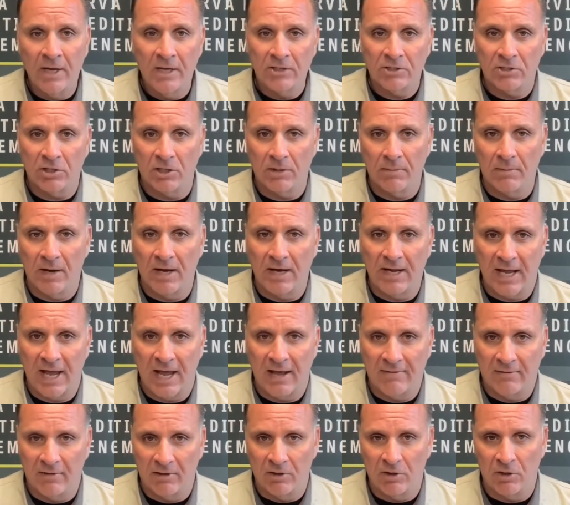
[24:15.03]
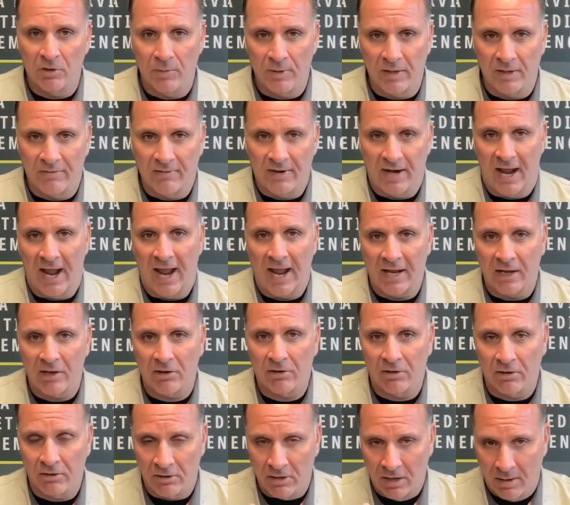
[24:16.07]
So you might have a little bit of an
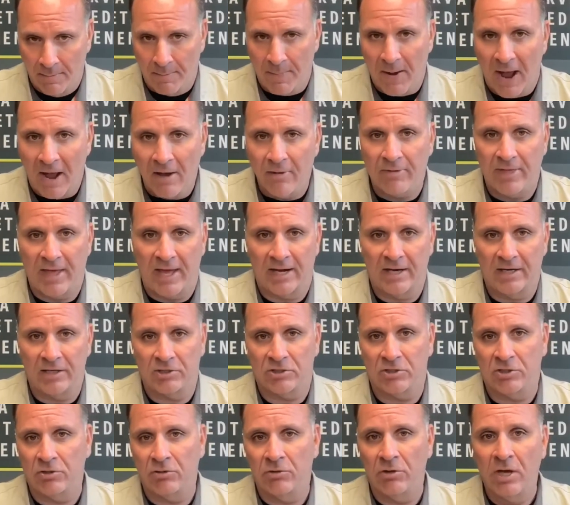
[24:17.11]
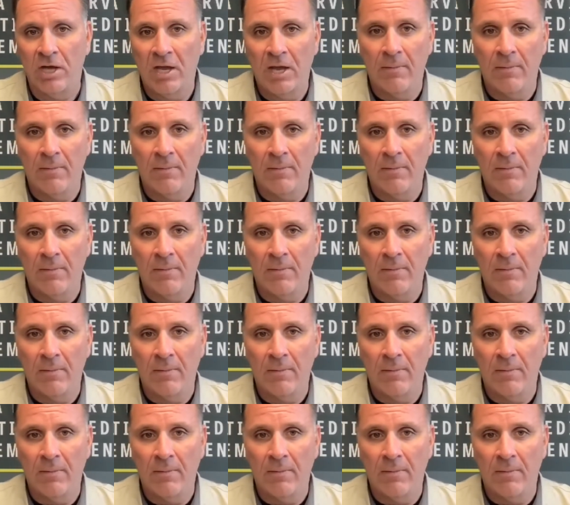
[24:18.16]
anger about that issue.